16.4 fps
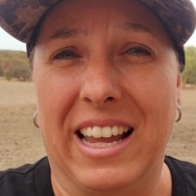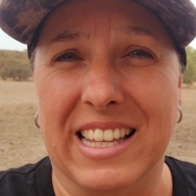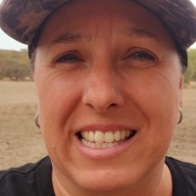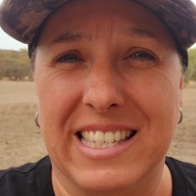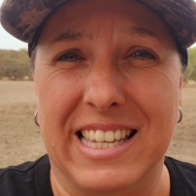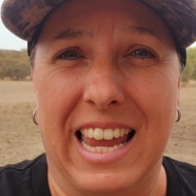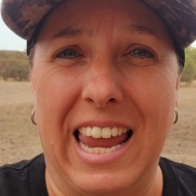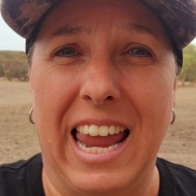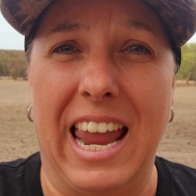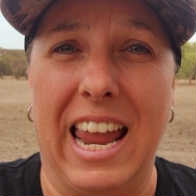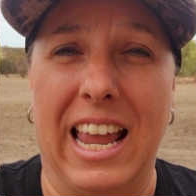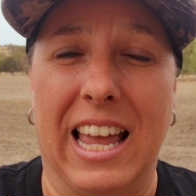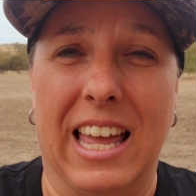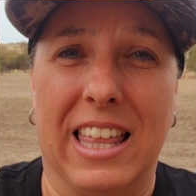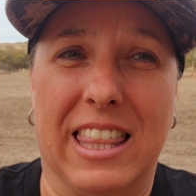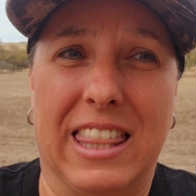and
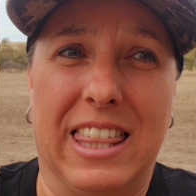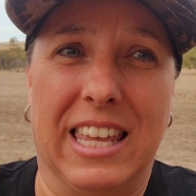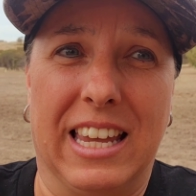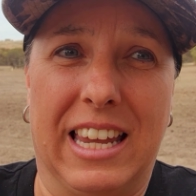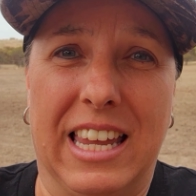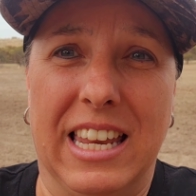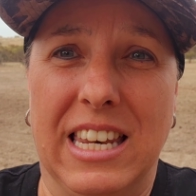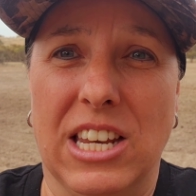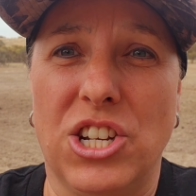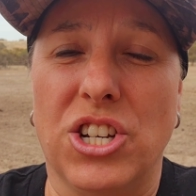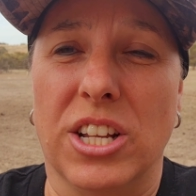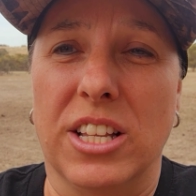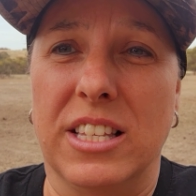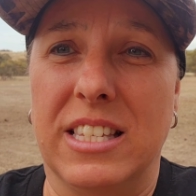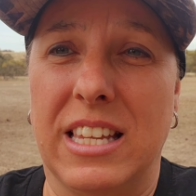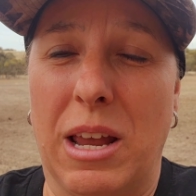seeing the
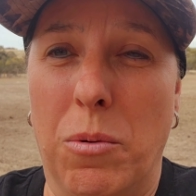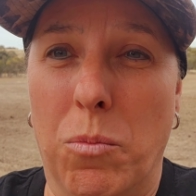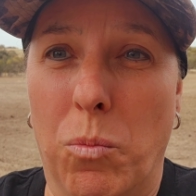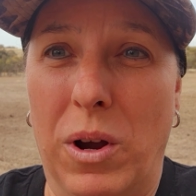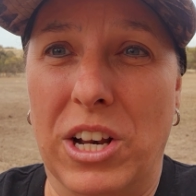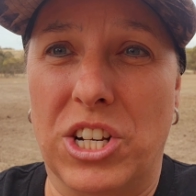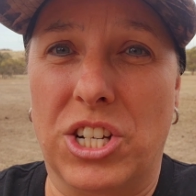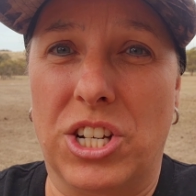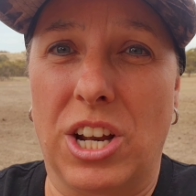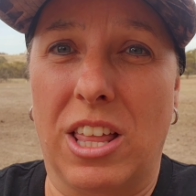conditions in which